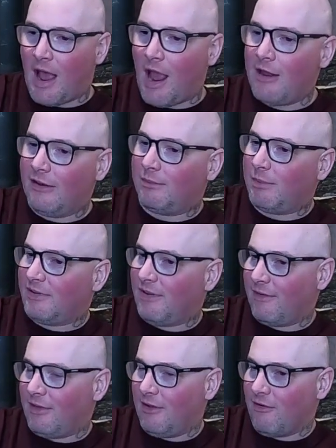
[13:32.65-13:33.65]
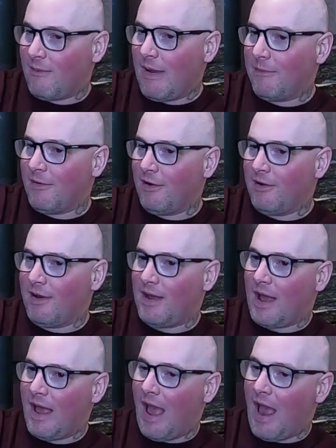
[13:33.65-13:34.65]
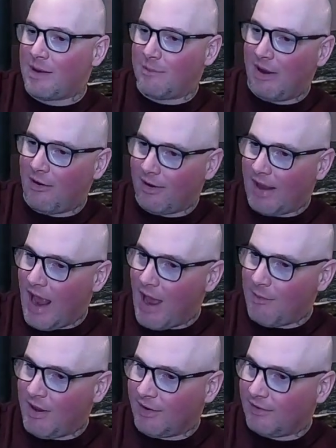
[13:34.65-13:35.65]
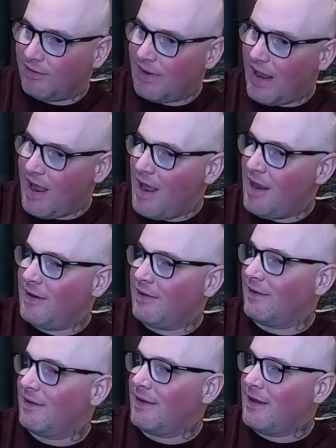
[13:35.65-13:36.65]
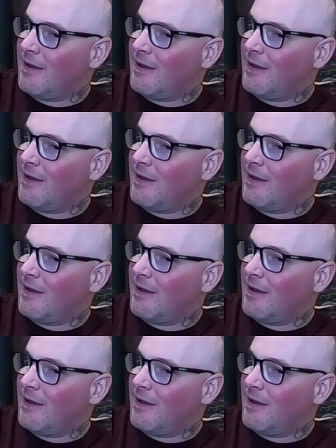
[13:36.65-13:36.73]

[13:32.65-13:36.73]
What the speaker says: I specifically remember I had a pair of Kamiks, and